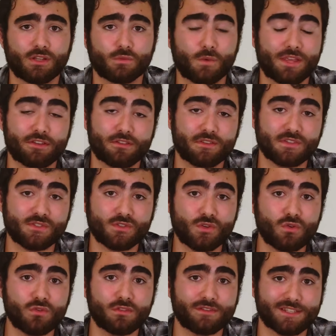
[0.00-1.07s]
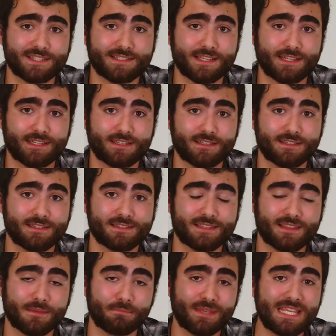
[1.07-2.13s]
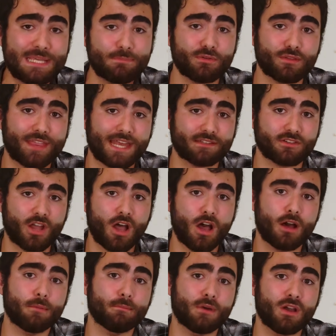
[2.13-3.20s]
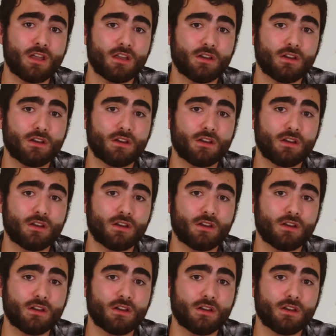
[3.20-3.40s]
on whether the soul of a city is in the people that come